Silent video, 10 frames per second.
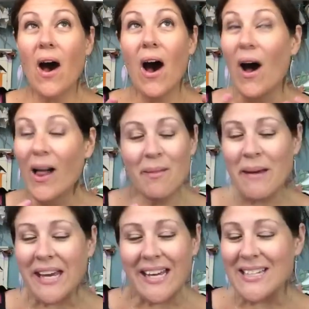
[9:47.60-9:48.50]
all
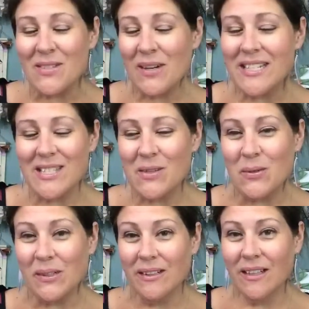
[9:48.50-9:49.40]
my kids are at
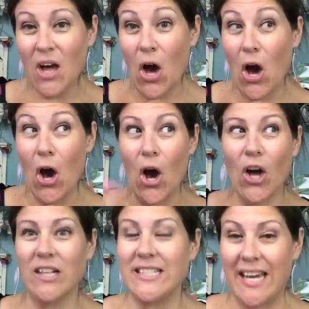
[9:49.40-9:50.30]
school
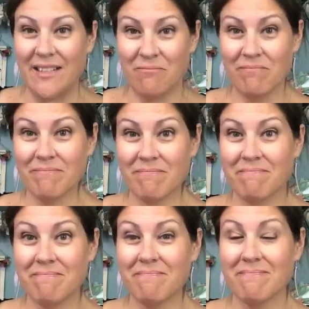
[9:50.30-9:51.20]
all day.
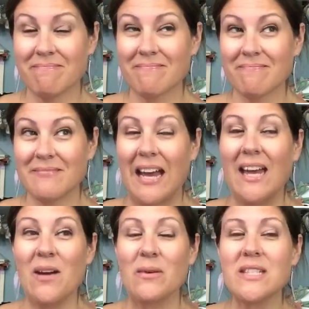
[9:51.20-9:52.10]

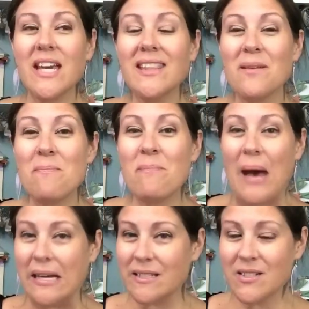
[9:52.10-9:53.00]
It was like the
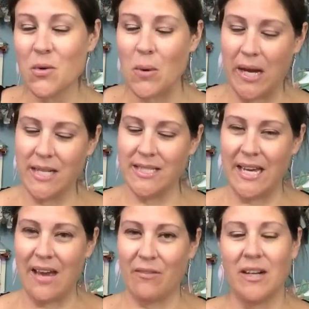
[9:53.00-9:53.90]
best quiet day
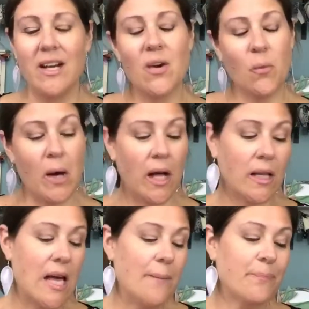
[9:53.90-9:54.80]
ever.
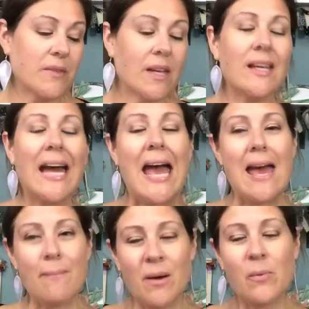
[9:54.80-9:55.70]
Well,
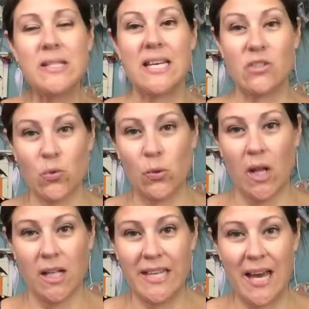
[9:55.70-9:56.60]
Emma was at school
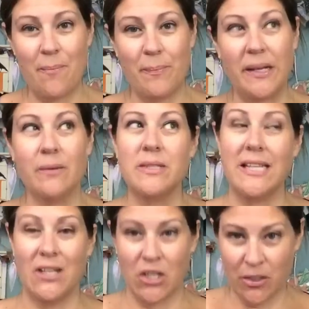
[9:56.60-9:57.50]
all day, but it was
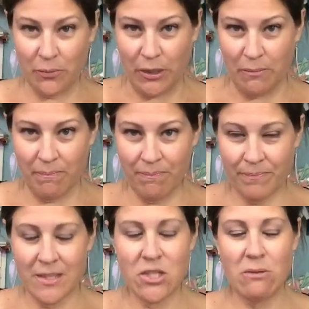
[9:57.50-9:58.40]
in her room.
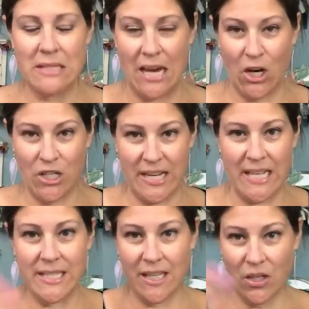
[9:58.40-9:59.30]
She was at her
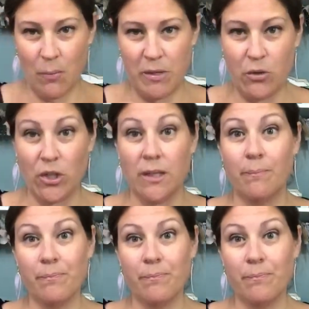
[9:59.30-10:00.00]
desk computer